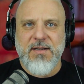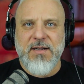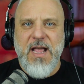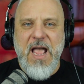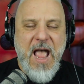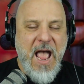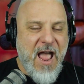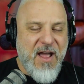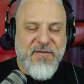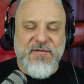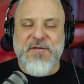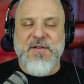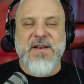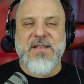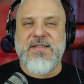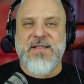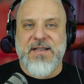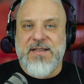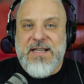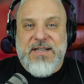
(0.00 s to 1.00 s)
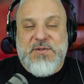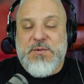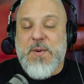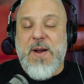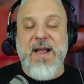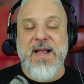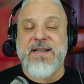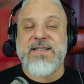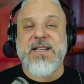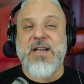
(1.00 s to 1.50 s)
Everything. That's
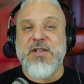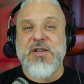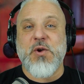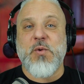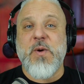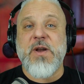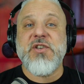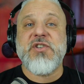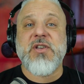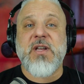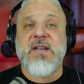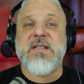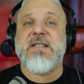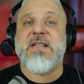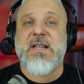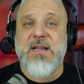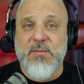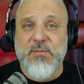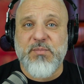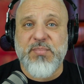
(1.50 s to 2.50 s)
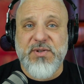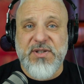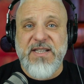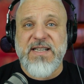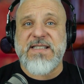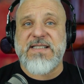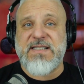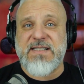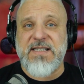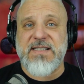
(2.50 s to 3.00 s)
why I tell you Wing Chun is a
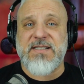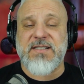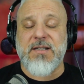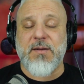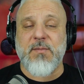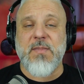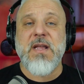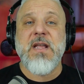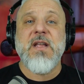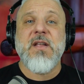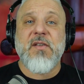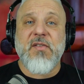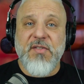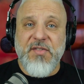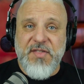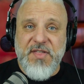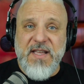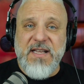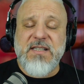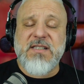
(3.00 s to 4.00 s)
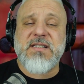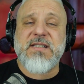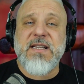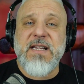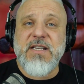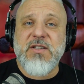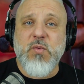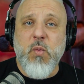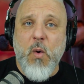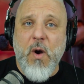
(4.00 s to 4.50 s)
complete system. This
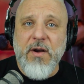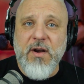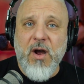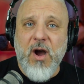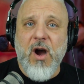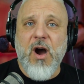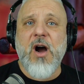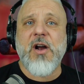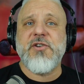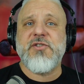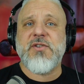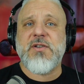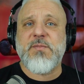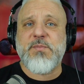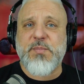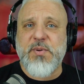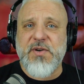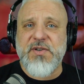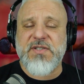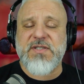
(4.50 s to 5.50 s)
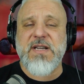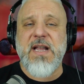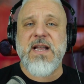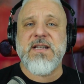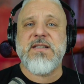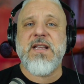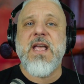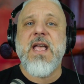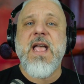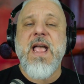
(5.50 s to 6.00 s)
is
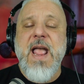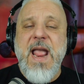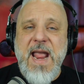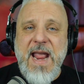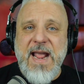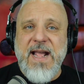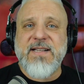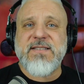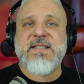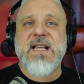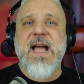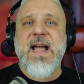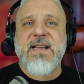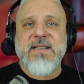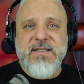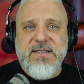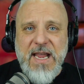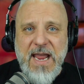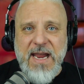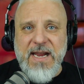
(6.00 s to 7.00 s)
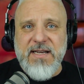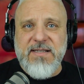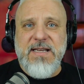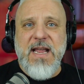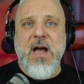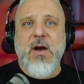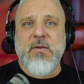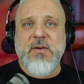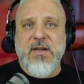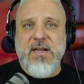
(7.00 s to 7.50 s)
100%
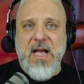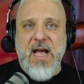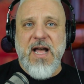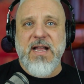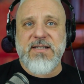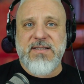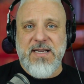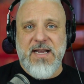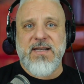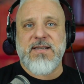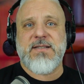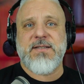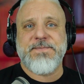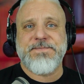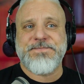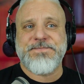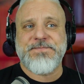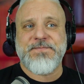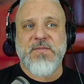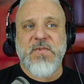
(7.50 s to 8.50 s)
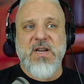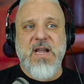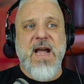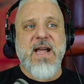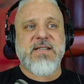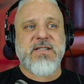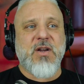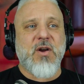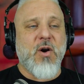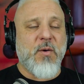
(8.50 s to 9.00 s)
anti-takedown content.
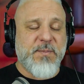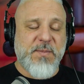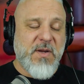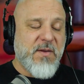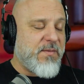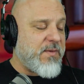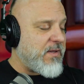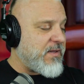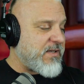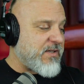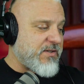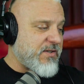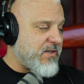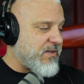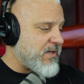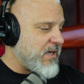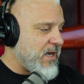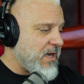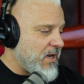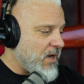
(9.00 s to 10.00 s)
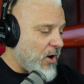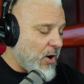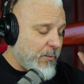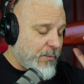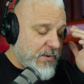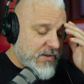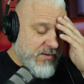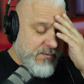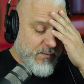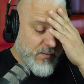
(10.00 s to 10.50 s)
Guys, I hope this
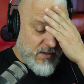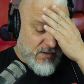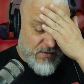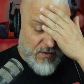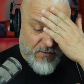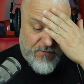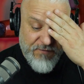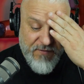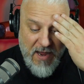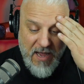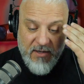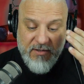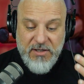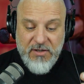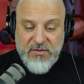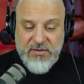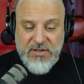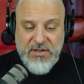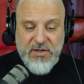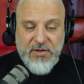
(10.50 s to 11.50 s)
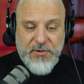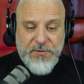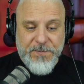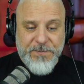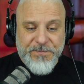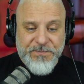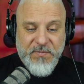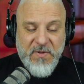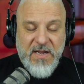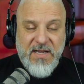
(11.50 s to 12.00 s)
is of value to you.
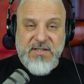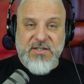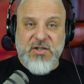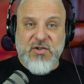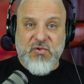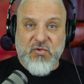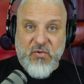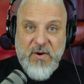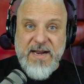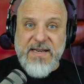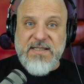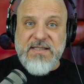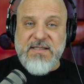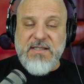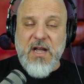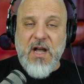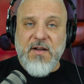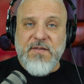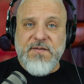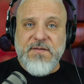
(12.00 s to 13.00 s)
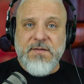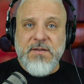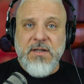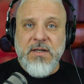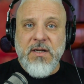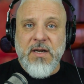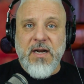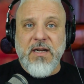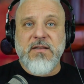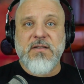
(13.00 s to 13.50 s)
It's great stuff.
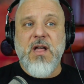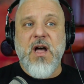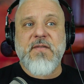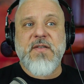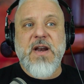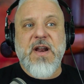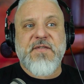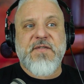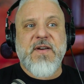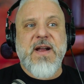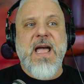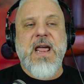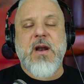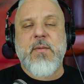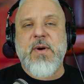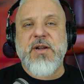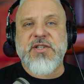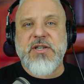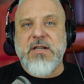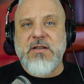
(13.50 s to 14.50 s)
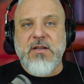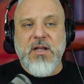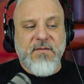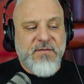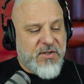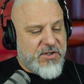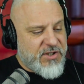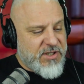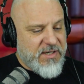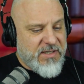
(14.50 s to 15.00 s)
I love it. I forgot how much I love
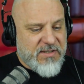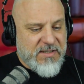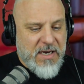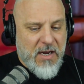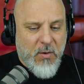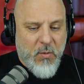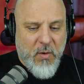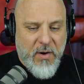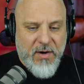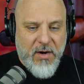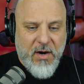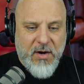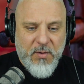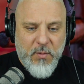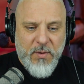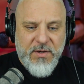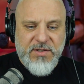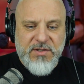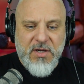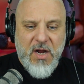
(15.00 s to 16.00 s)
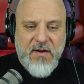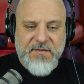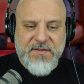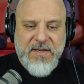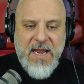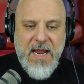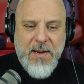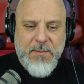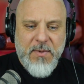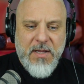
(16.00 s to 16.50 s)
the chi sao one hard, one soft
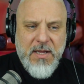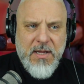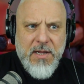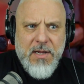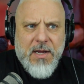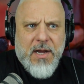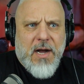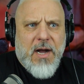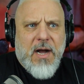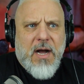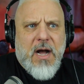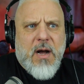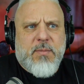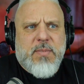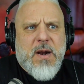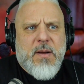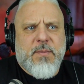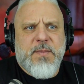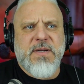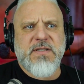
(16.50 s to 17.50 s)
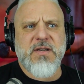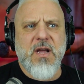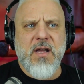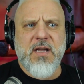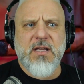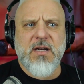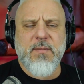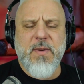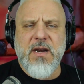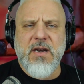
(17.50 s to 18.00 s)
game. I'll probably be
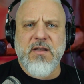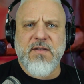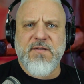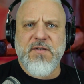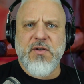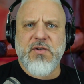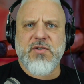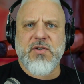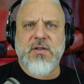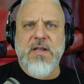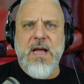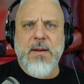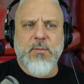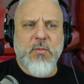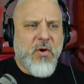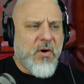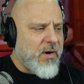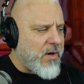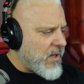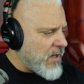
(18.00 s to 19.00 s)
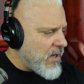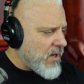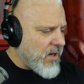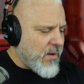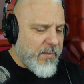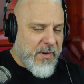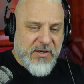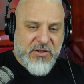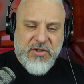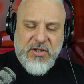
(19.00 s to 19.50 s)
talking about it in the future a lot more.
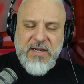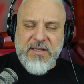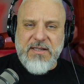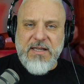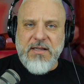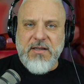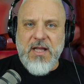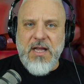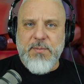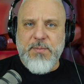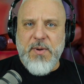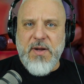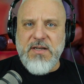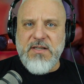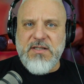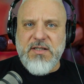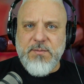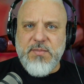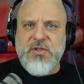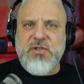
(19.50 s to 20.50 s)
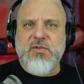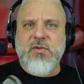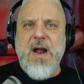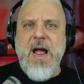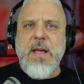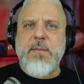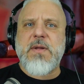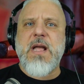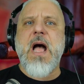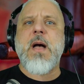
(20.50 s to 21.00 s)
Make sure you hit that like button,
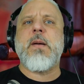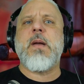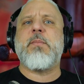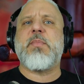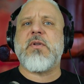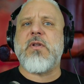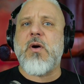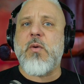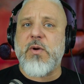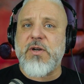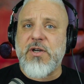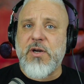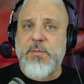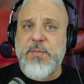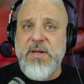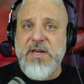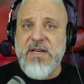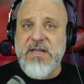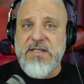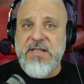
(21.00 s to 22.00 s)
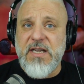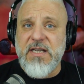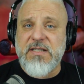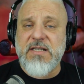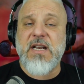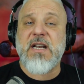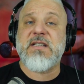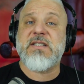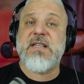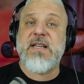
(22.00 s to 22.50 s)
subscribe, comment below what your opinions is,
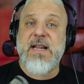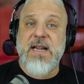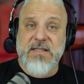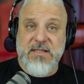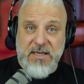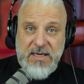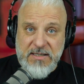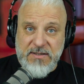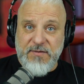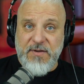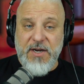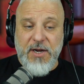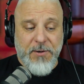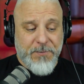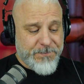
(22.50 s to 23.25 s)
and I'll see you guys in the next video.